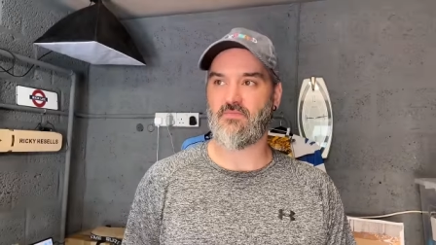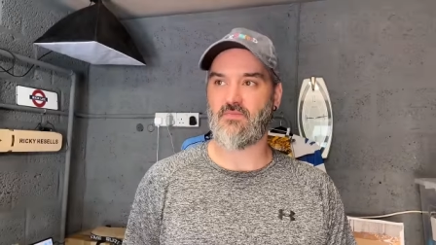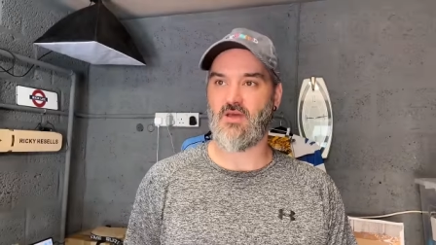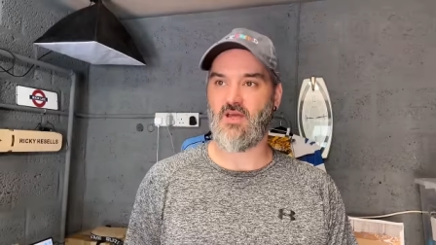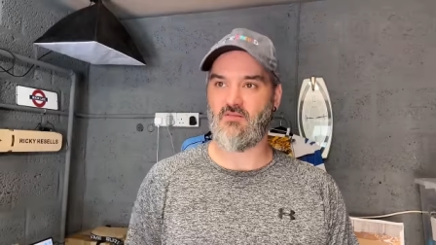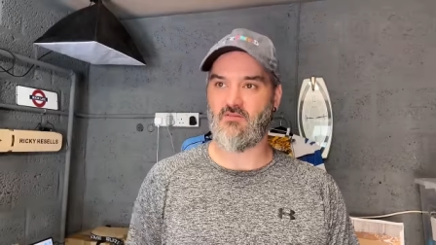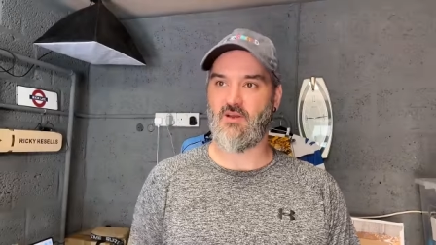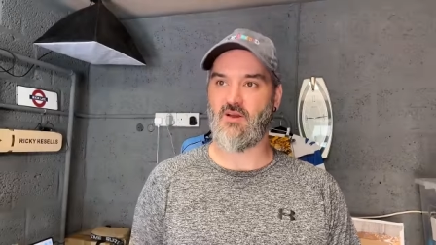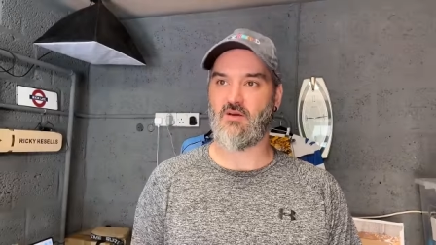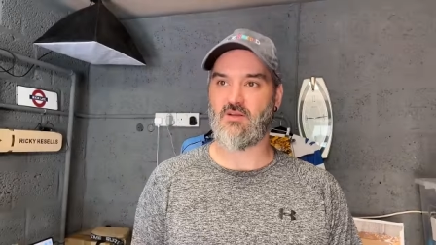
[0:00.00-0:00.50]
And I
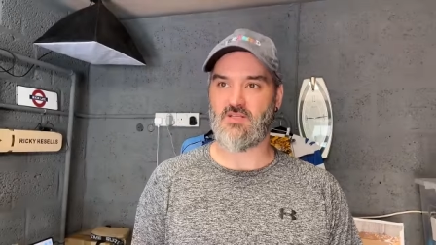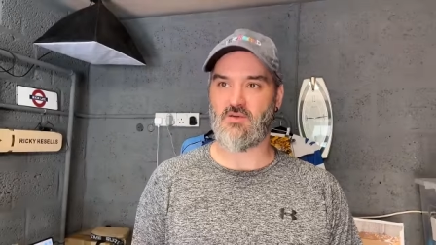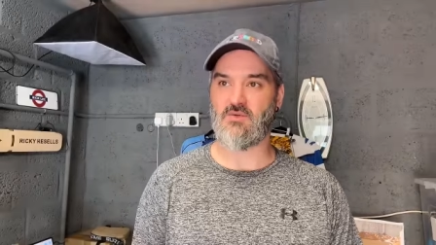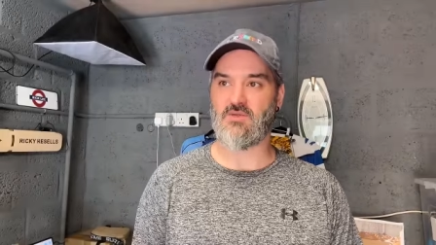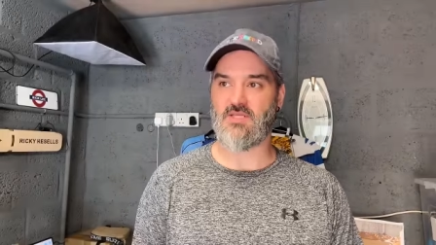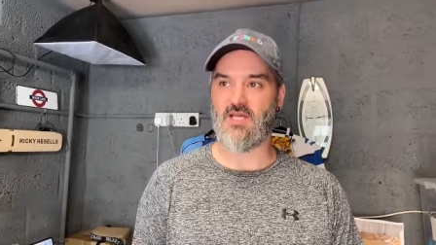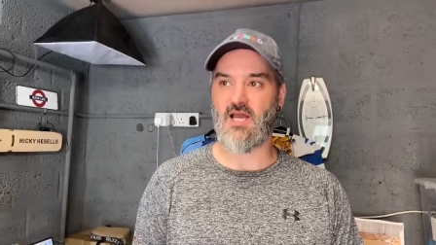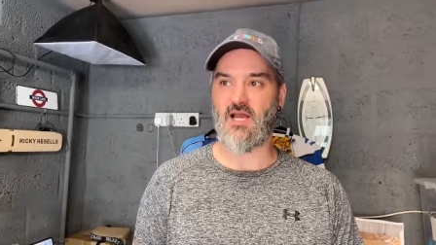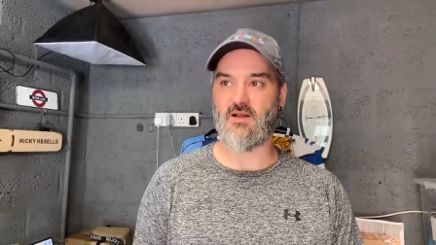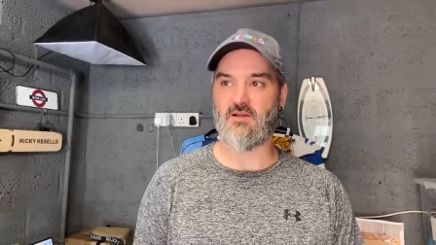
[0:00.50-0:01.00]
realised it was
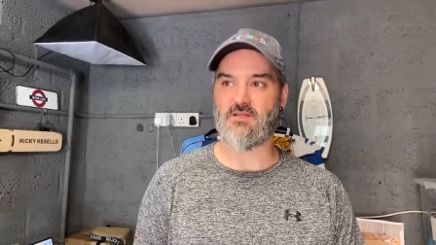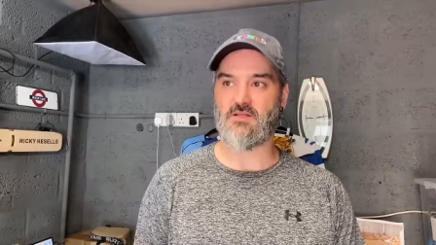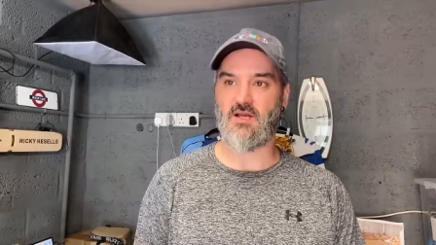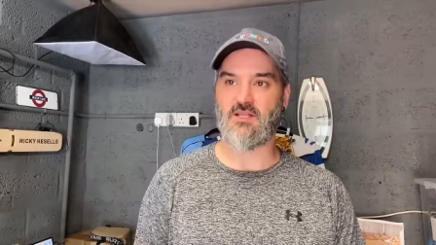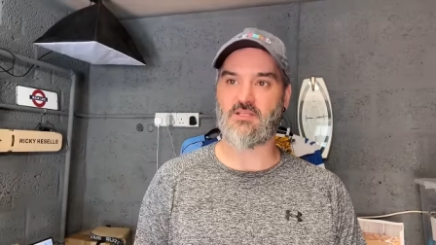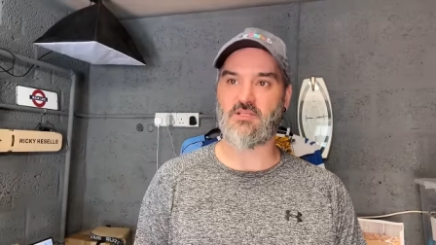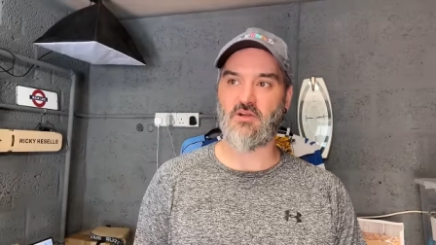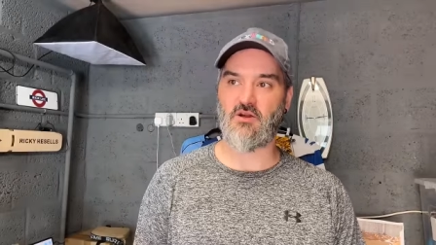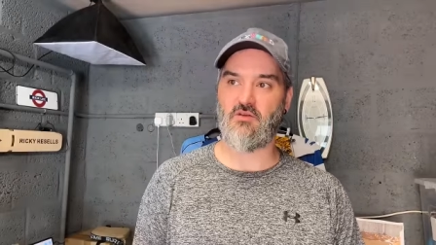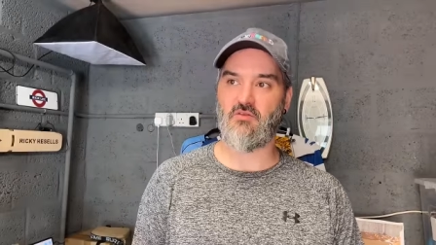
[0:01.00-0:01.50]
that. So I had
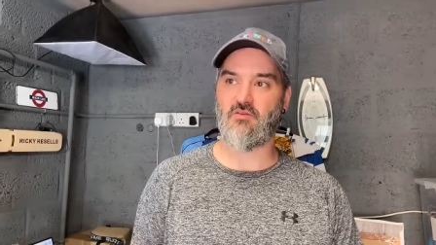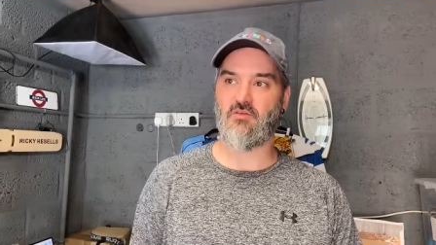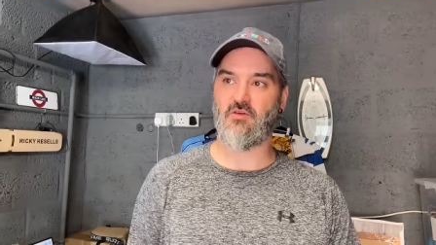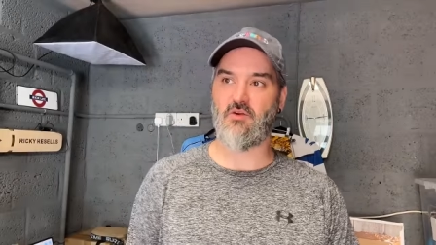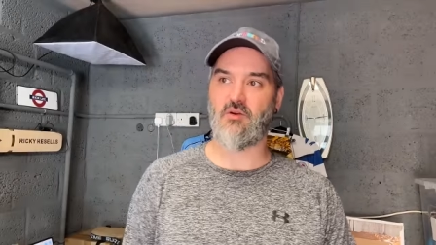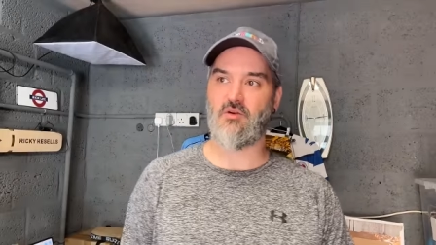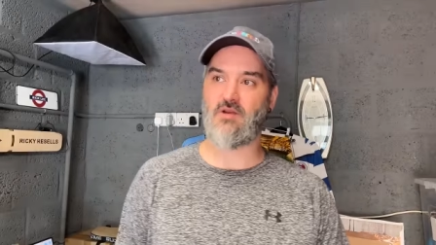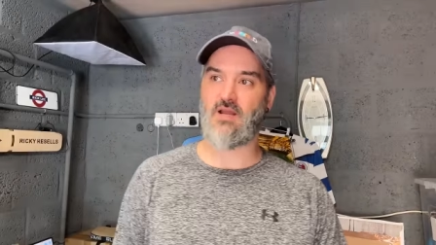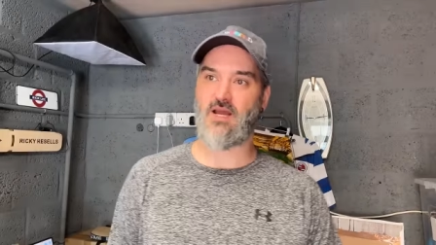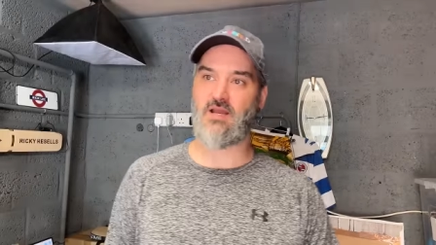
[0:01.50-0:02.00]
to go
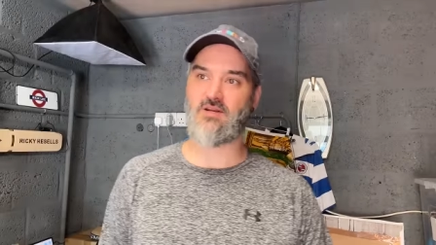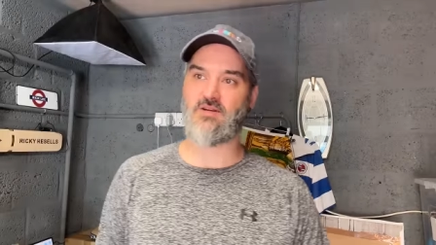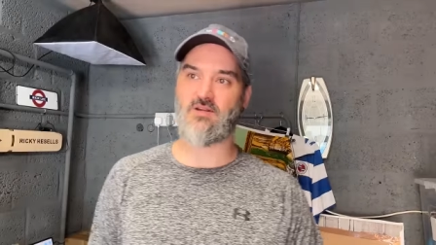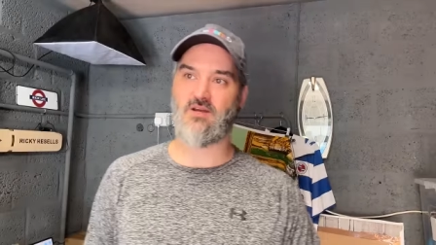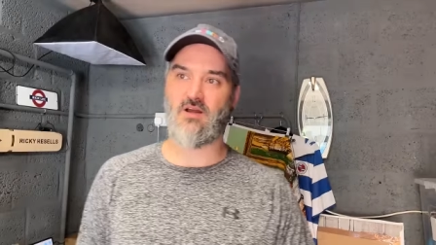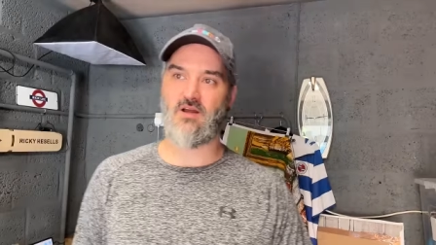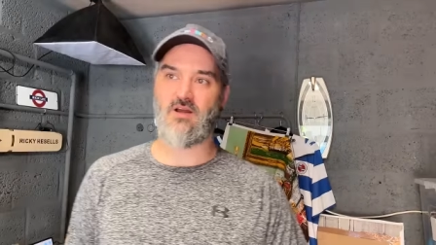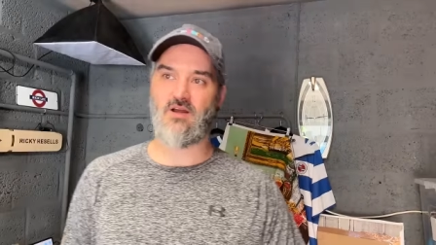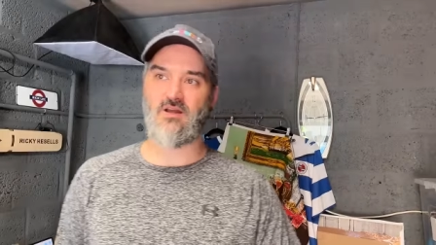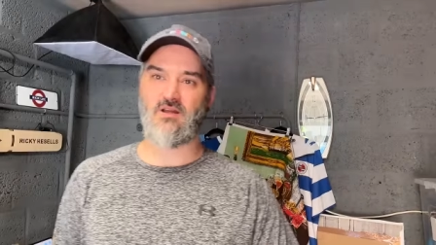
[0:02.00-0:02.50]
through and
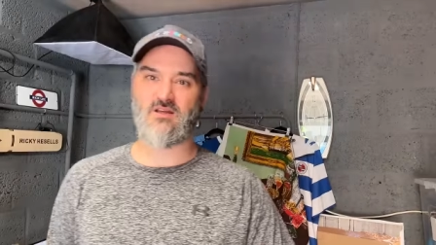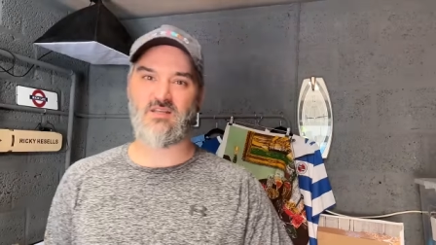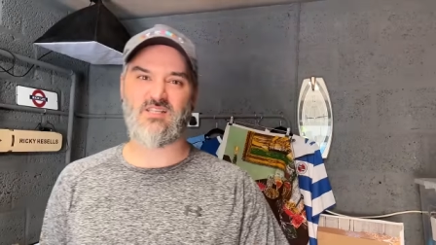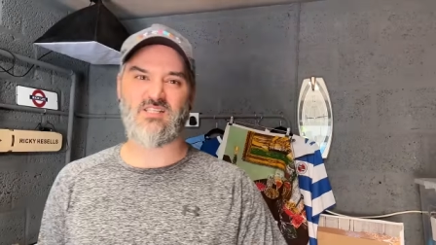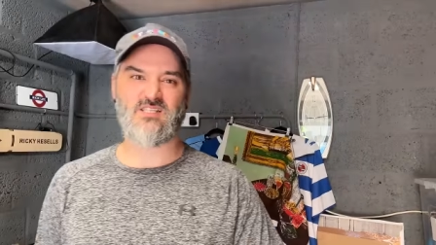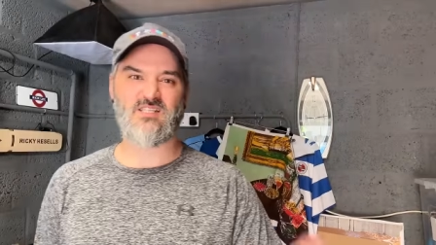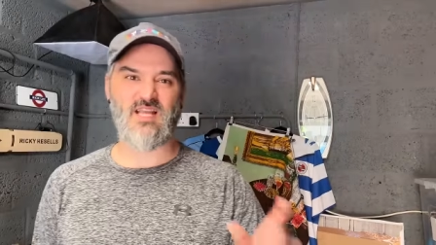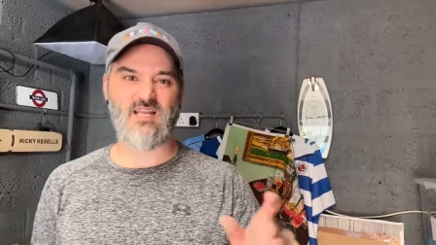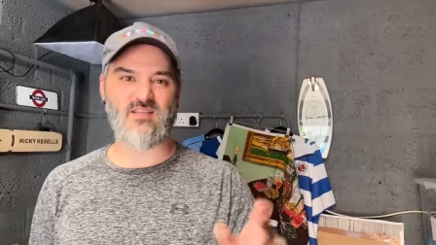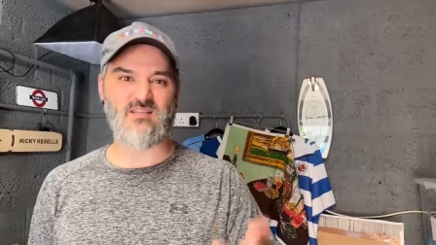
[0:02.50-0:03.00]

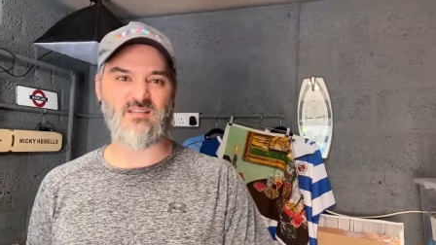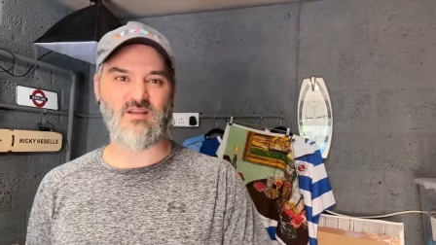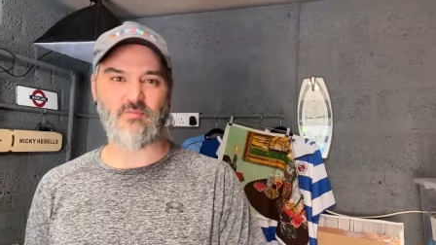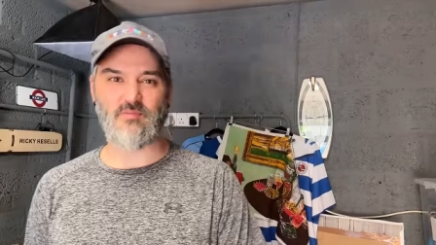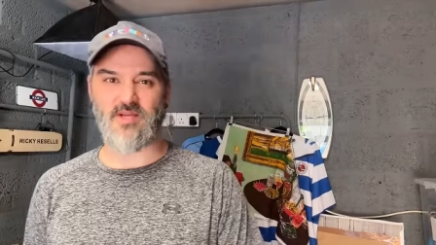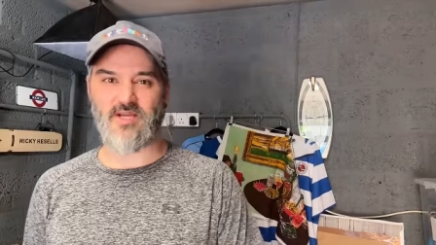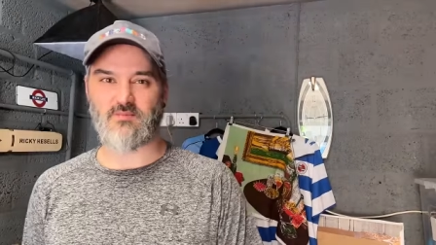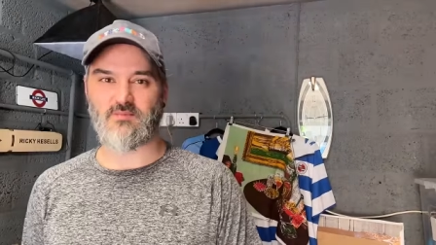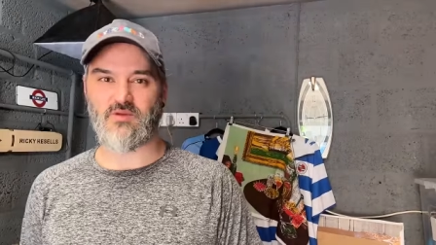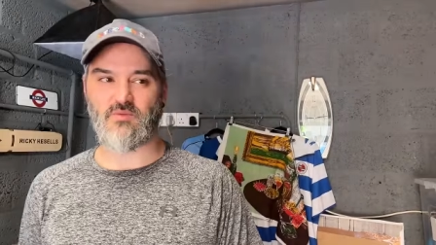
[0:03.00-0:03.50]
censor
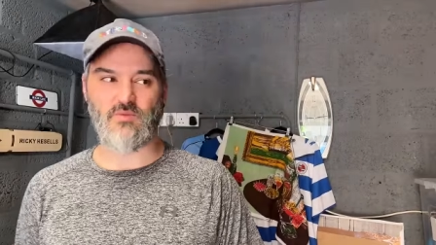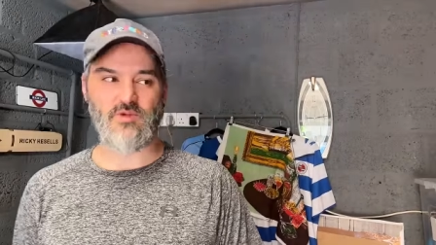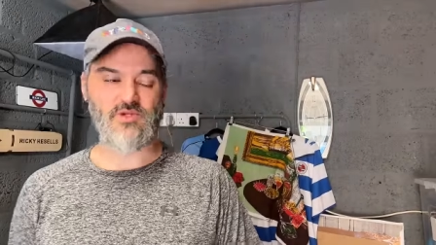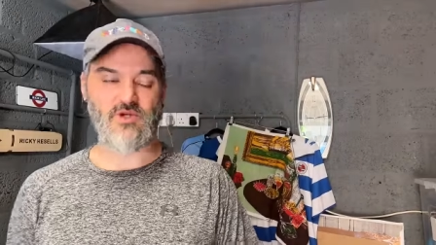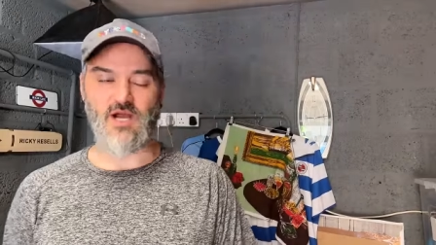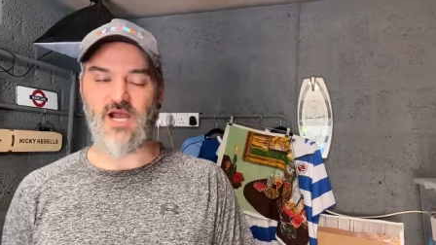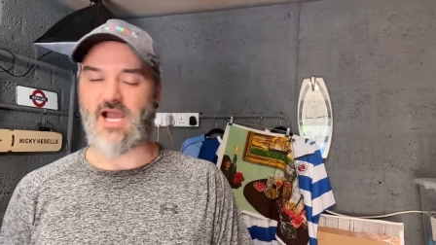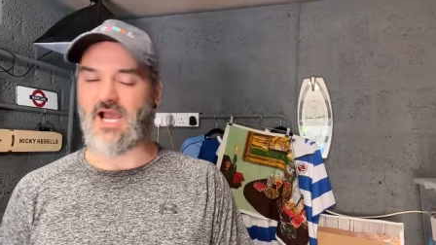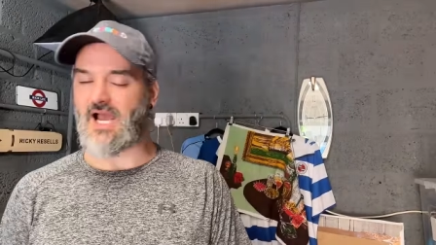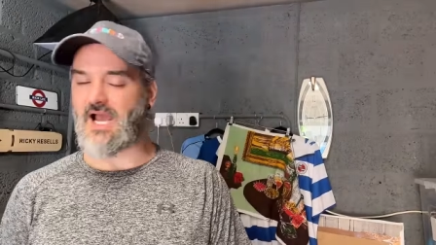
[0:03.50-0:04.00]
beep them, which I
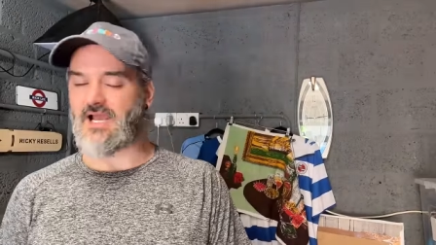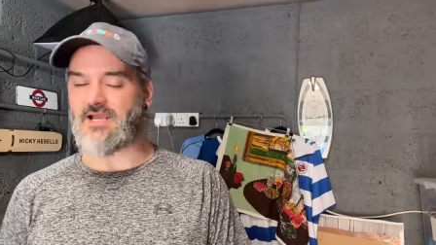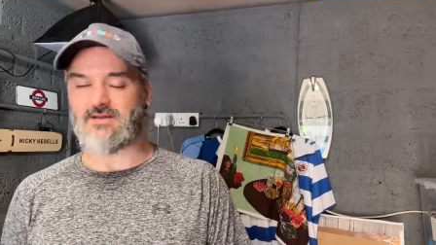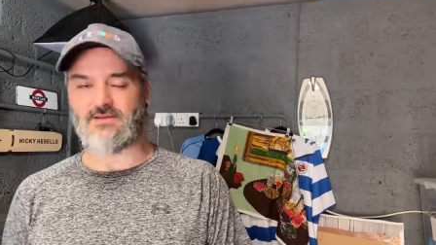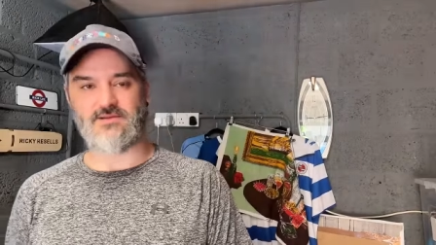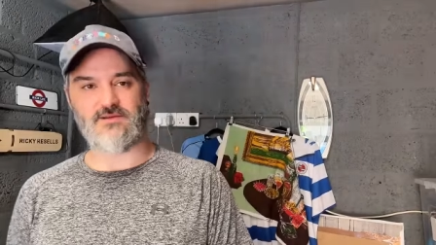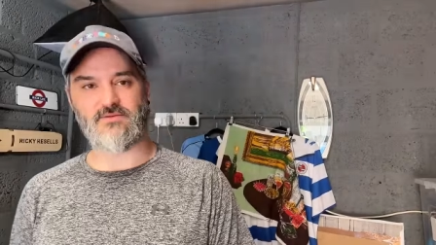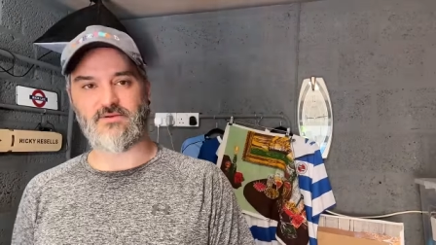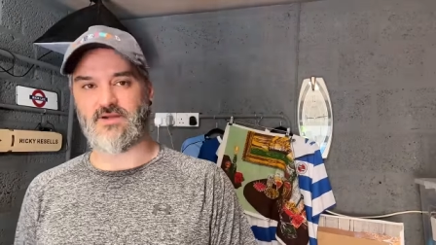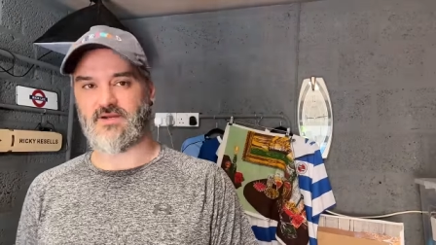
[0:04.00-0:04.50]
hate
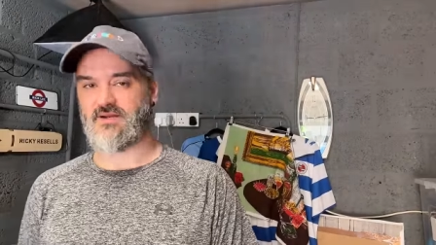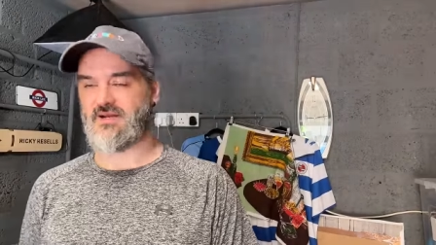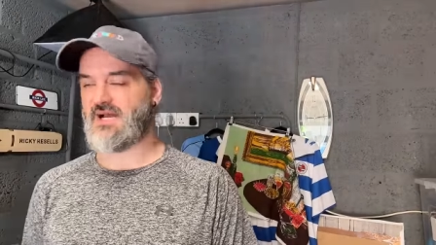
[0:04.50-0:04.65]
doing.